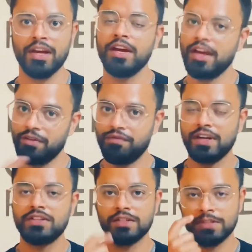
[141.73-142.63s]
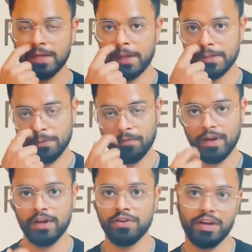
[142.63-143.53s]
In first stage,
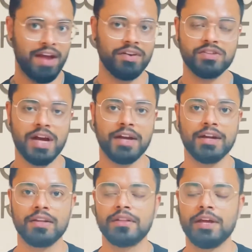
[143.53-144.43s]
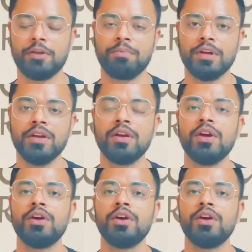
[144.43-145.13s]
where you haven't started the therapy,